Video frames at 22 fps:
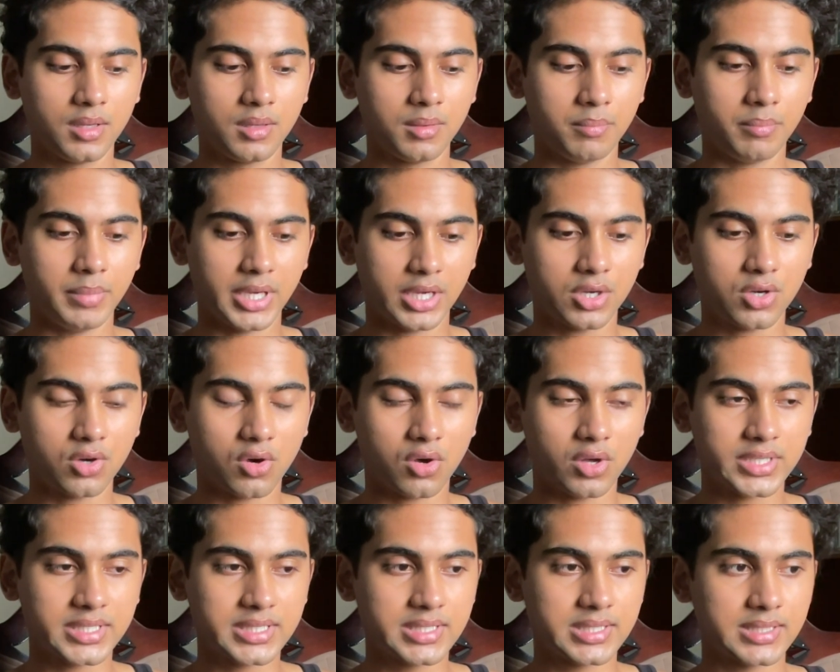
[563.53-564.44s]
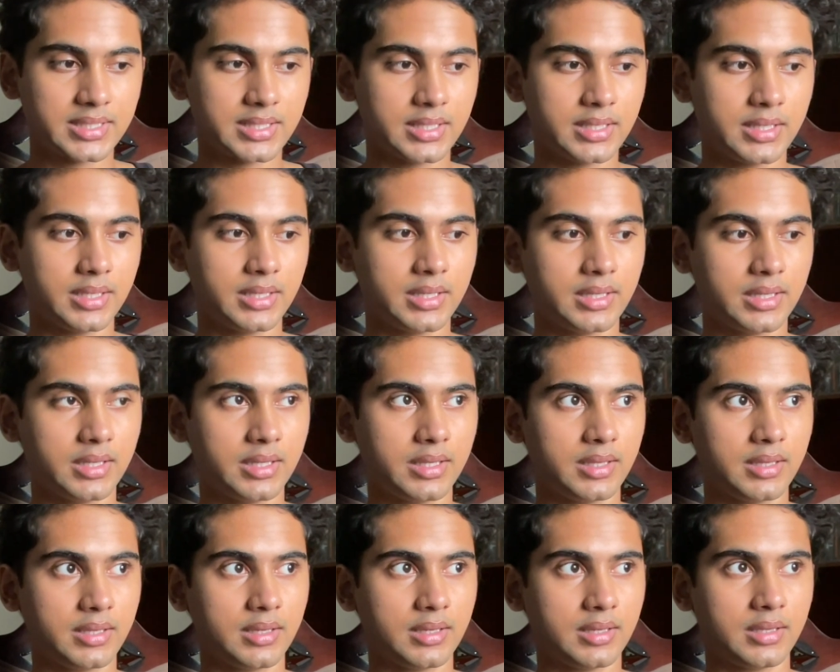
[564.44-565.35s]
Because
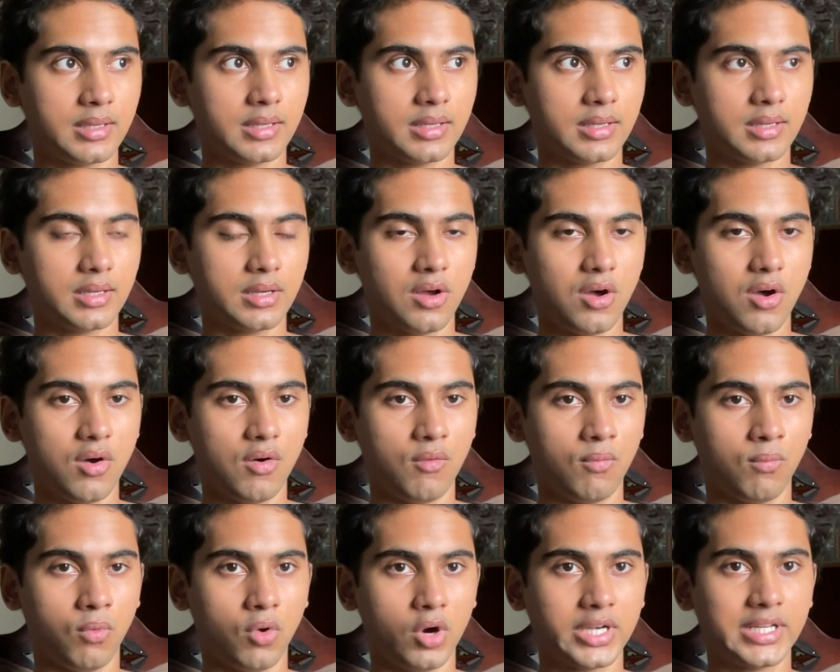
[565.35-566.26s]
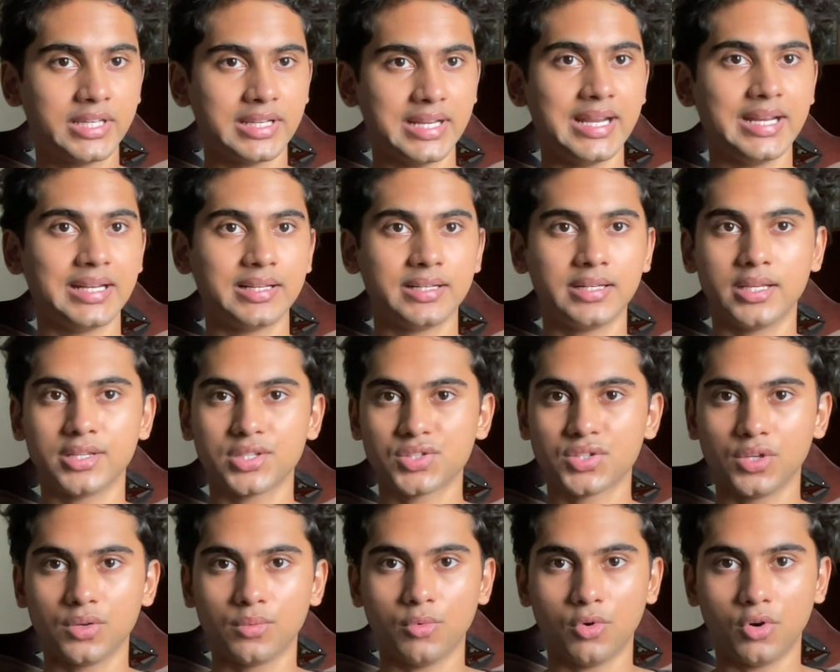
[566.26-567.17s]
what creatine
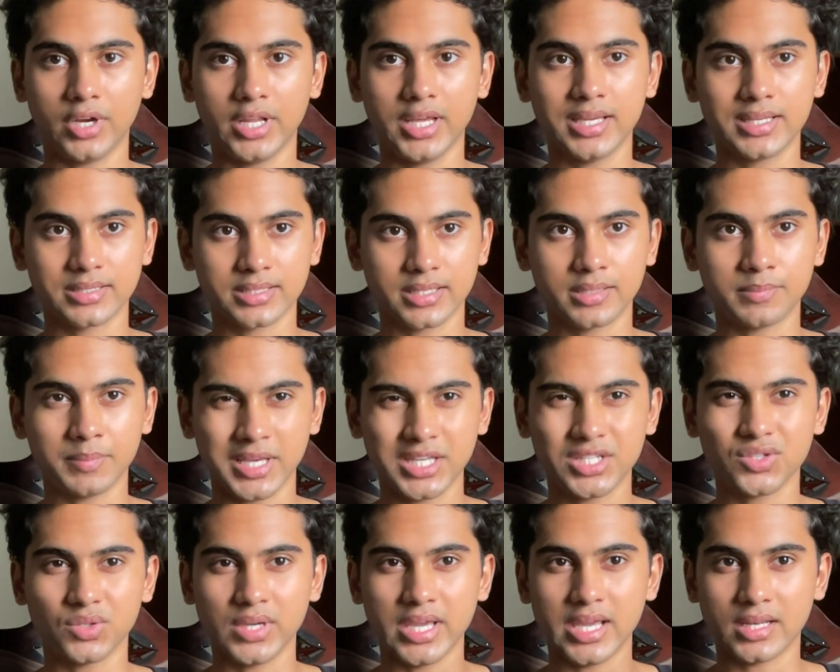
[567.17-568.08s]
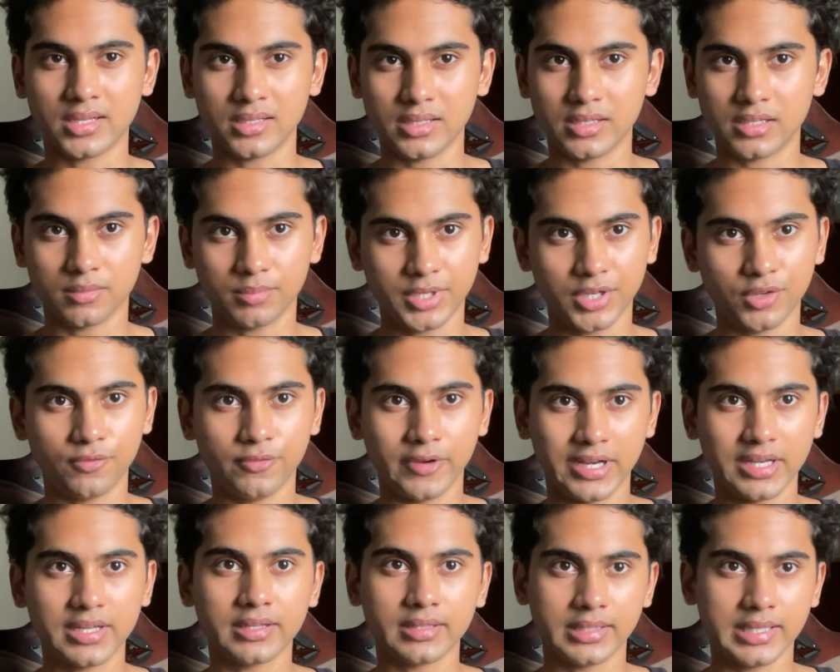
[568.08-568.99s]
does to your body is it makes you gain a little bit of
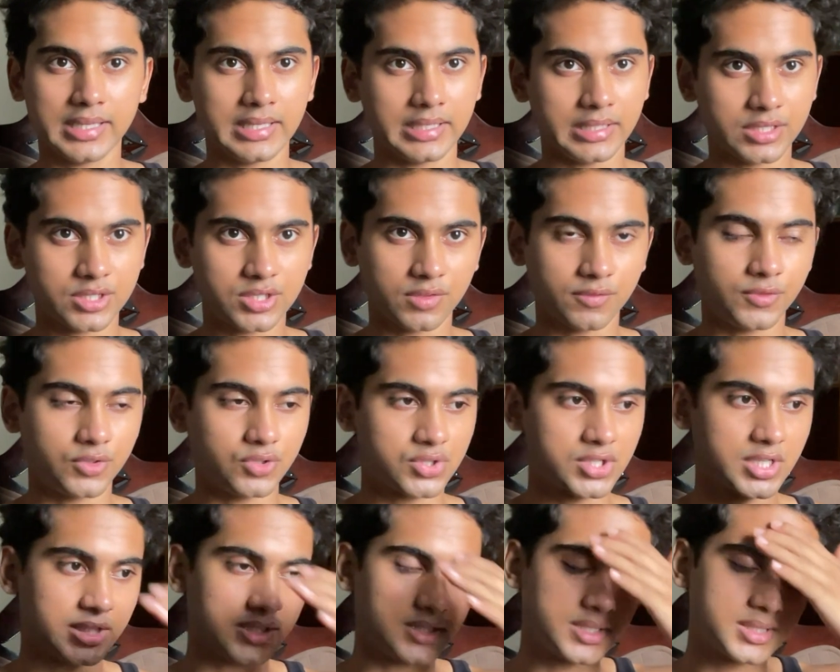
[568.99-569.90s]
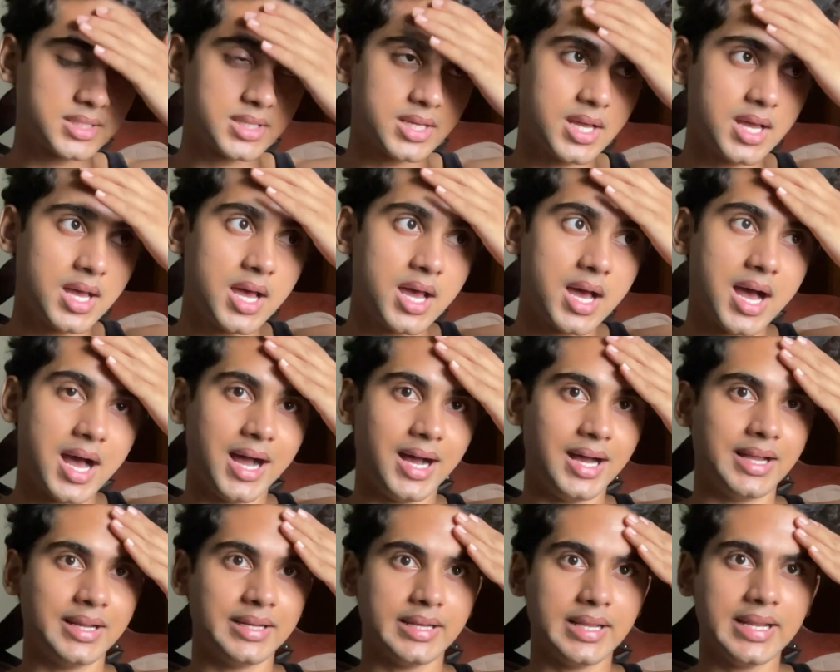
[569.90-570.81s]
weight in the initial few stages,
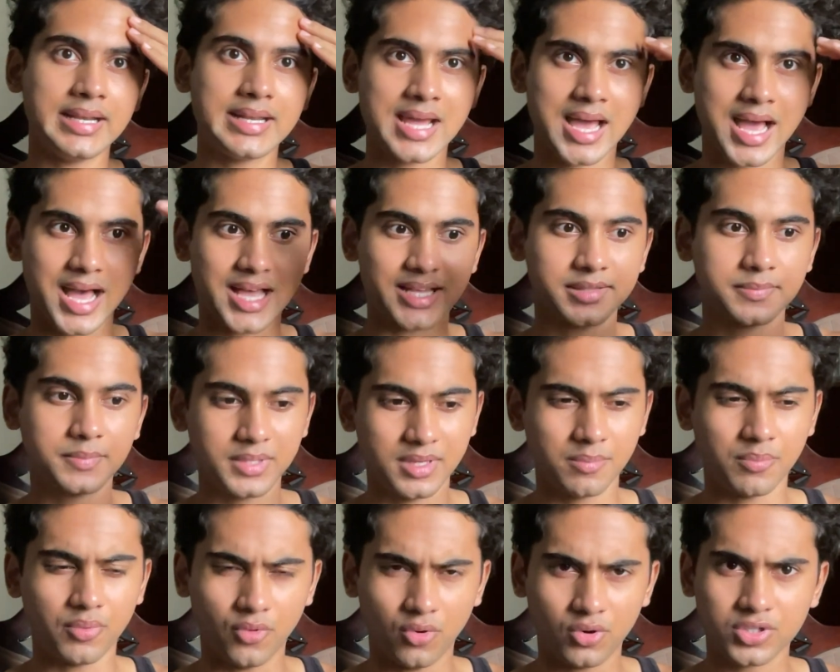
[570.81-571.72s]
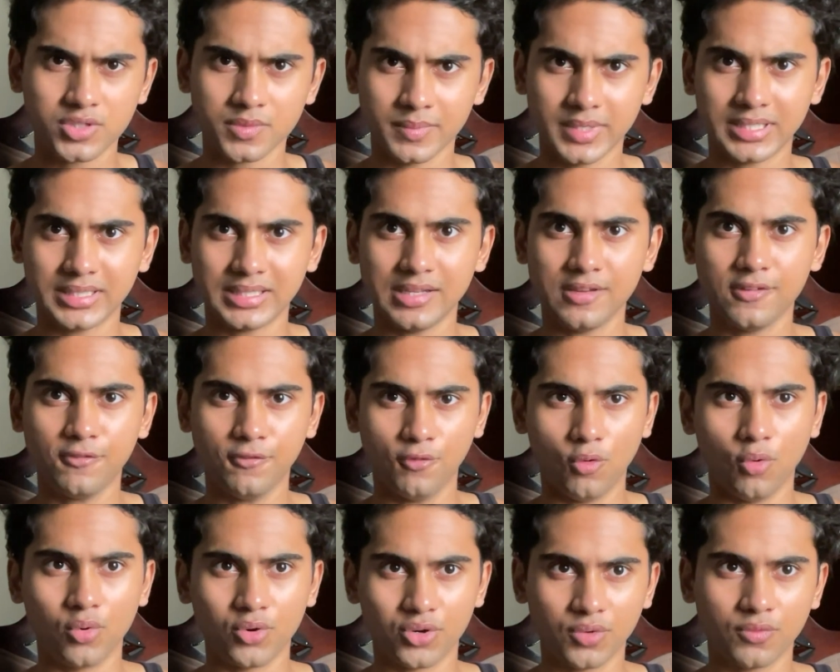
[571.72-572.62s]
and it has been approximately
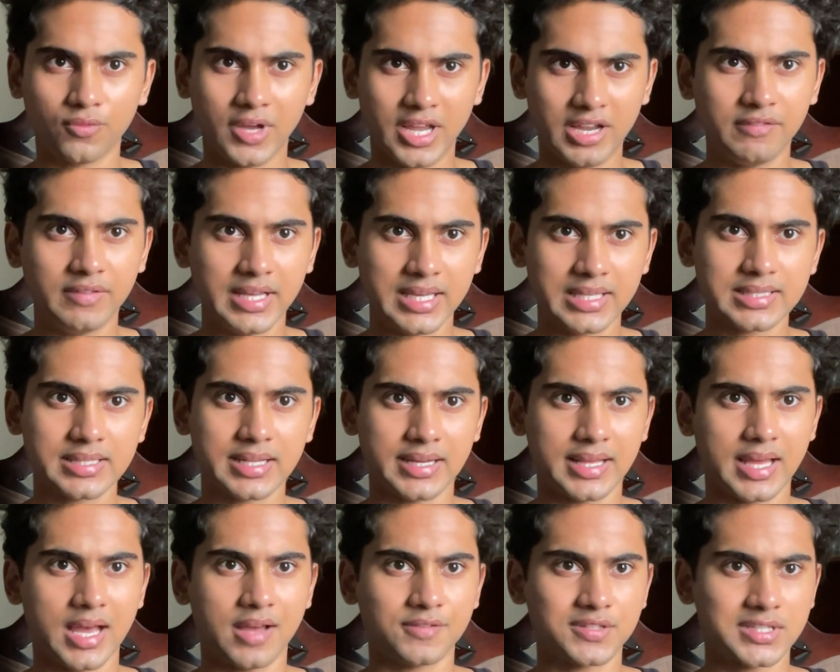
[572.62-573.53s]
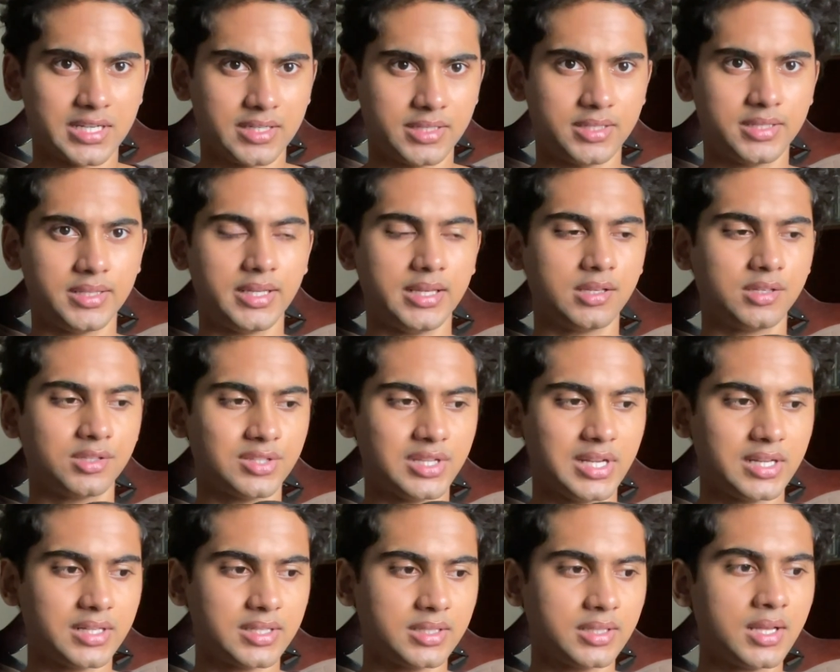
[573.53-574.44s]
4 to 5 days that I have started taking
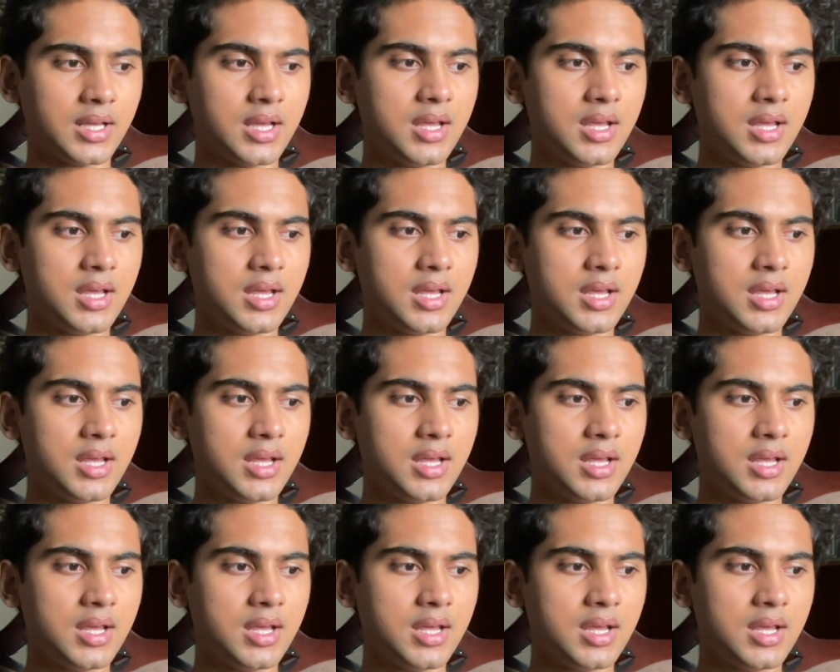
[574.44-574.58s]
creatine.